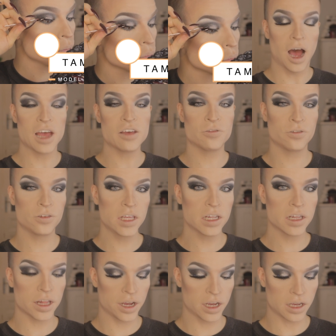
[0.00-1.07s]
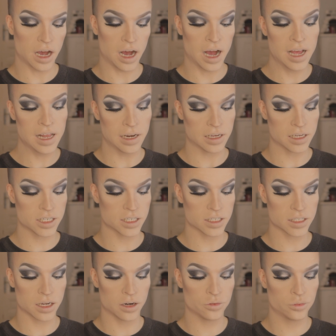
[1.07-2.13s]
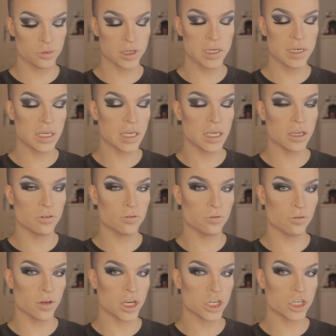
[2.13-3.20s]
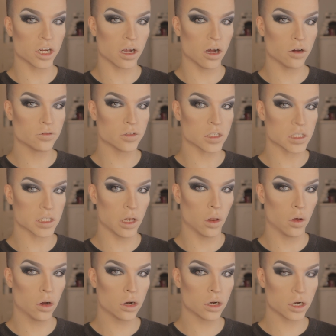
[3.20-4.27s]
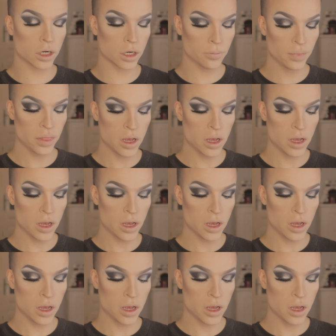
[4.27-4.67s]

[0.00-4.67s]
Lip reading: I feel like eyelashes are really finishing off this look